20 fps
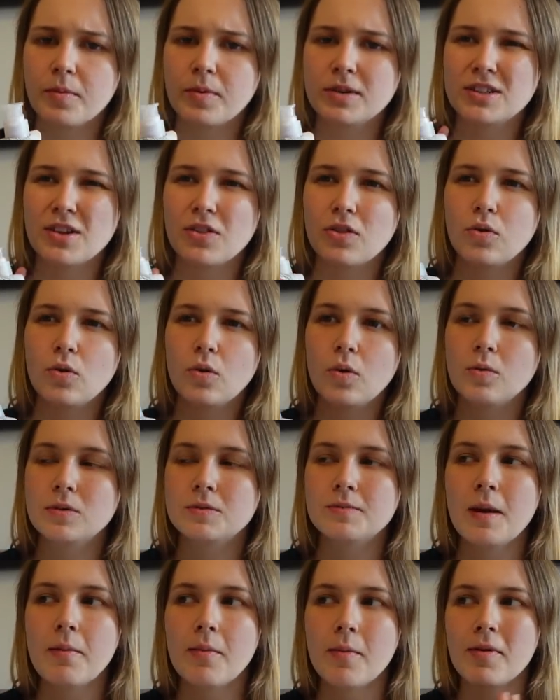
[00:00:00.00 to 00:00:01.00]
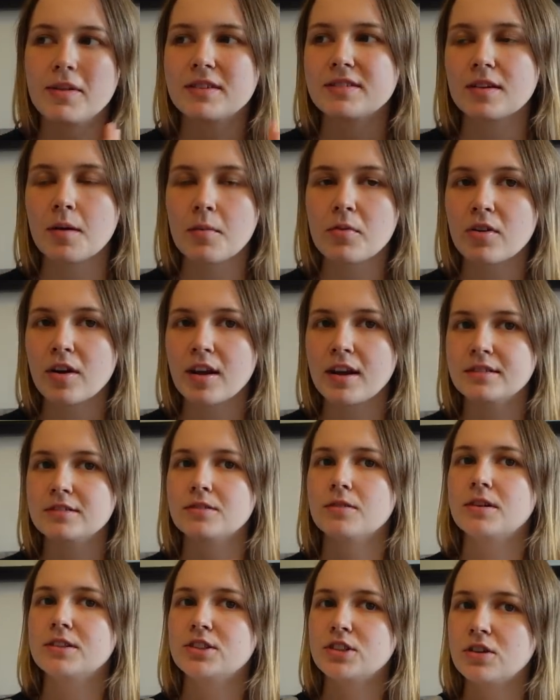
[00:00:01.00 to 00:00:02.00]
which I thought was maybe a bit summery, so
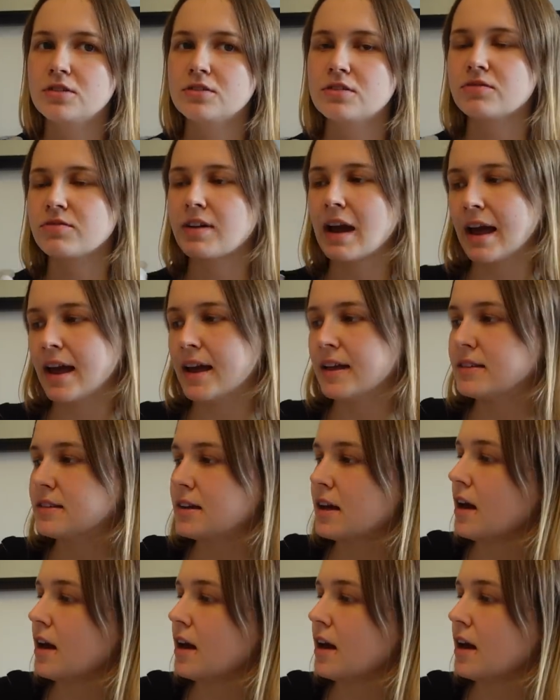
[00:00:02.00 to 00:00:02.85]
I chose the red.